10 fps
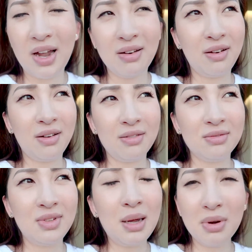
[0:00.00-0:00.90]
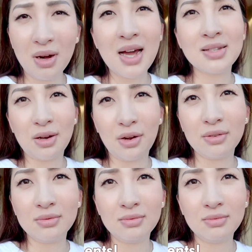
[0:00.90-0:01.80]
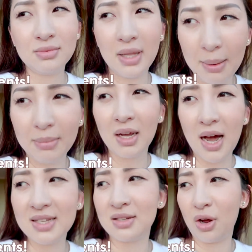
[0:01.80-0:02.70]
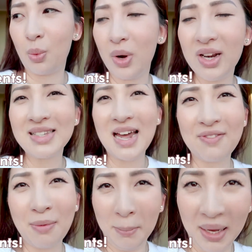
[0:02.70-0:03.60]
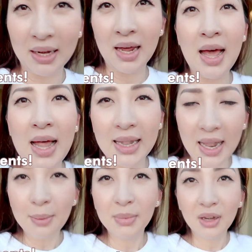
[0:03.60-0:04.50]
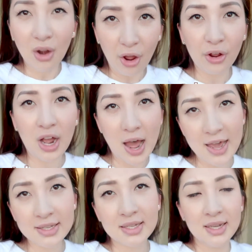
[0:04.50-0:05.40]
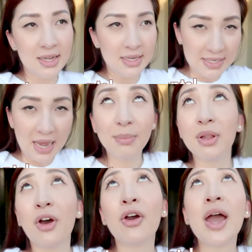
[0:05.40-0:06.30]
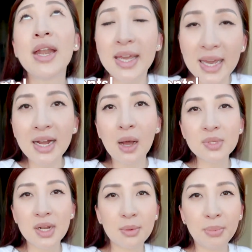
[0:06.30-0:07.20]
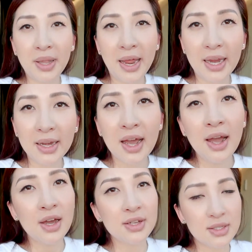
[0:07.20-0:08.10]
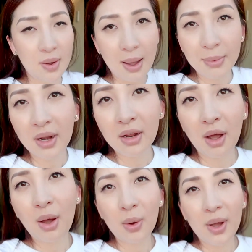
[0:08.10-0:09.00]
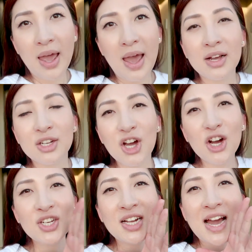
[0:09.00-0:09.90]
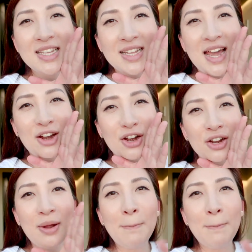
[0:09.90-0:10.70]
I don't know. Let me guys know. Let me guys know. What does that even mean? Let me know, guys, down below. And here comes another plane, so I'm gonna go. Talk to you guys later.